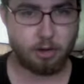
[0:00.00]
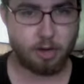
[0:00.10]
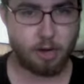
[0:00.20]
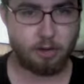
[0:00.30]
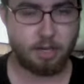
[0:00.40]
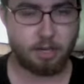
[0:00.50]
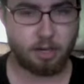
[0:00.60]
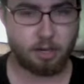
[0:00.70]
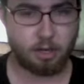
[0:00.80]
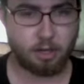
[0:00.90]
Lockerbie takes
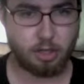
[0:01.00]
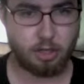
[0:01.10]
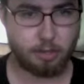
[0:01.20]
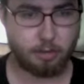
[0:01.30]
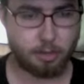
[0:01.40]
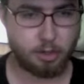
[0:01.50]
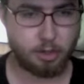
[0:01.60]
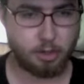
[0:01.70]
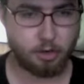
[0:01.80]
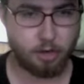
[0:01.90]
his hostages and pursues
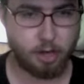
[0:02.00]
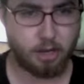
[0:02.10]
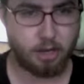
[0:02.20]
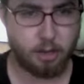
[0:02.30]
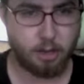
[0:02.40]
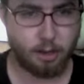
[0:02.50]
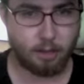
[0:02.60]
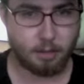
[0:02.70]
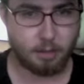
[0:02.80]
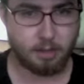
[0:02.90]
the train.
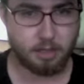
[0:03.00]
After that